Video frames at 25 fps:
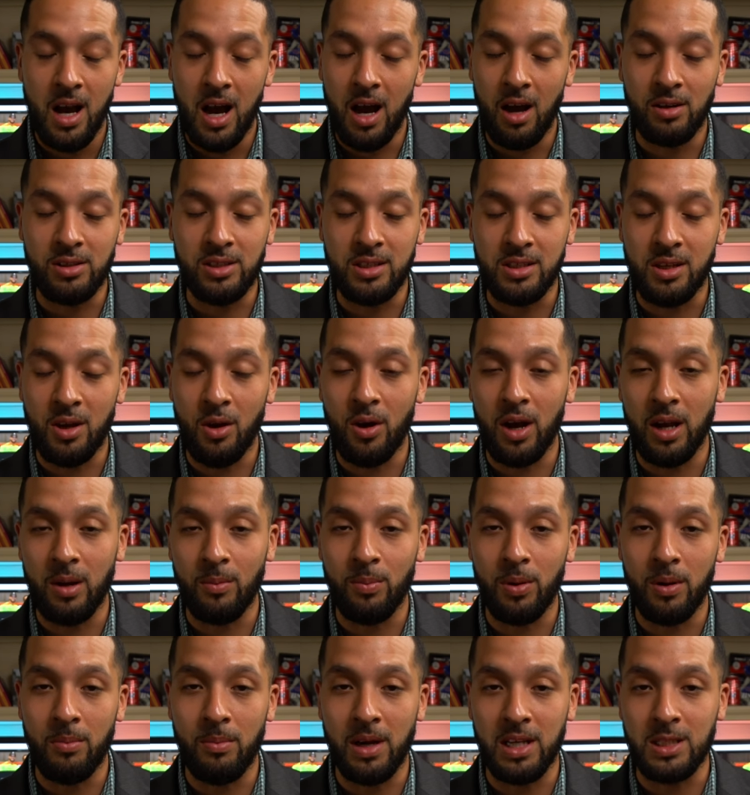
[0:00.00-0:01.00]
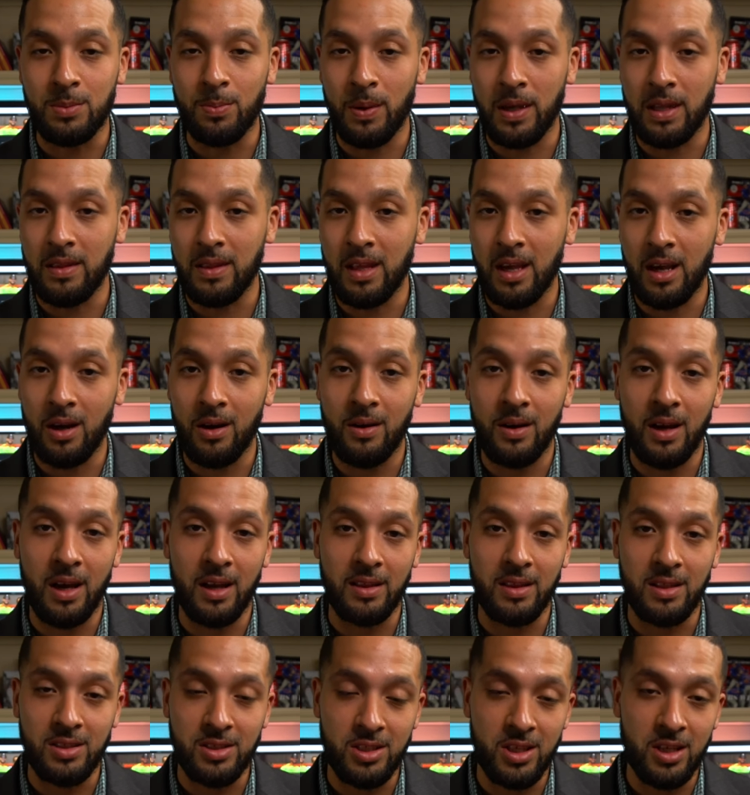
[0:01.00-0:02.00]
I'll just go ahead and put my spend there
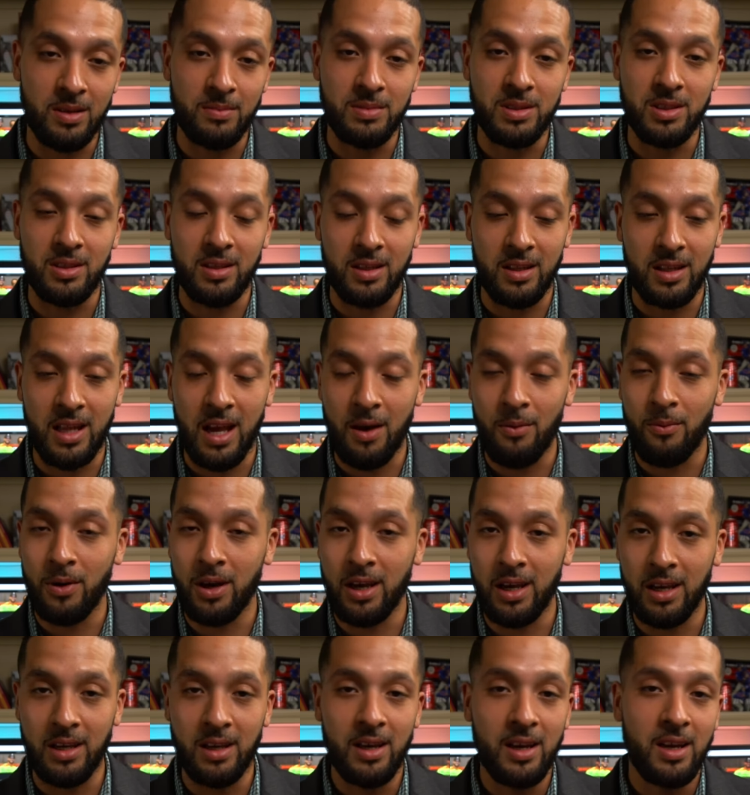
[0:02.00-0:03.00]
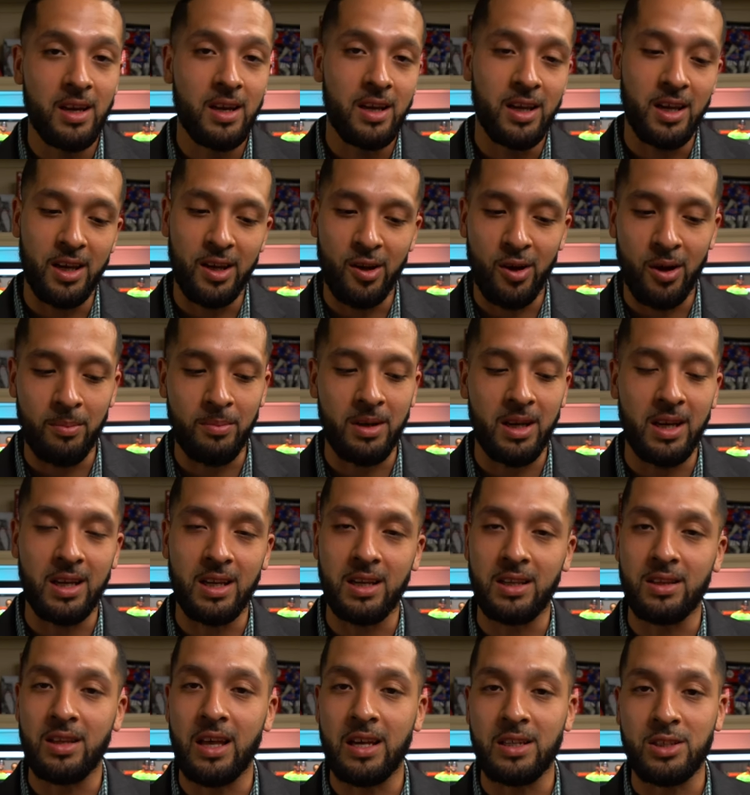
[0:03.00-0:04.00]
at the gym. So then that way, you know, I'm
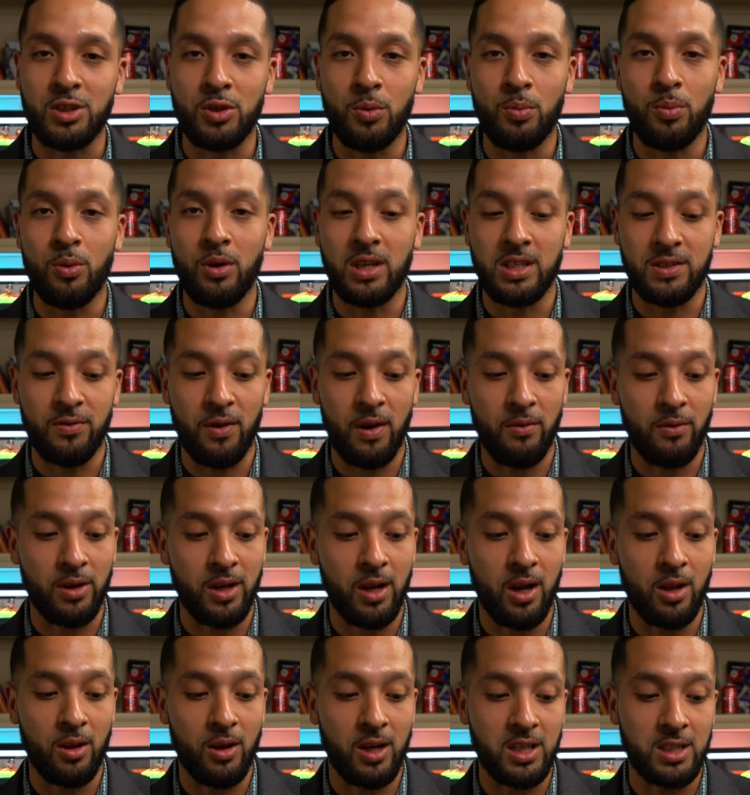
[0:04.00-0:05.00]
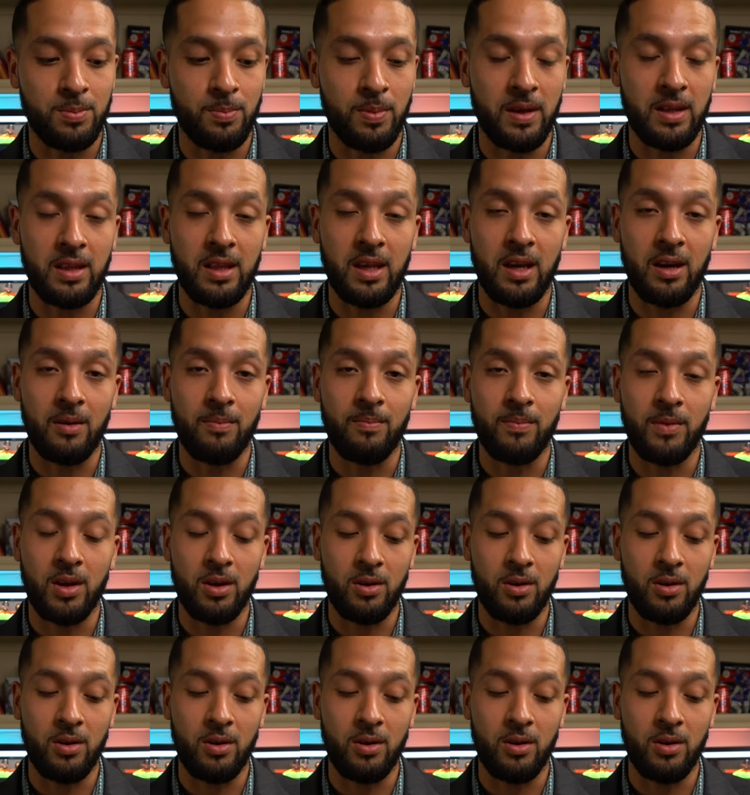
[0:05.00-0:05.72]
getting that two points for every dollar I spend there.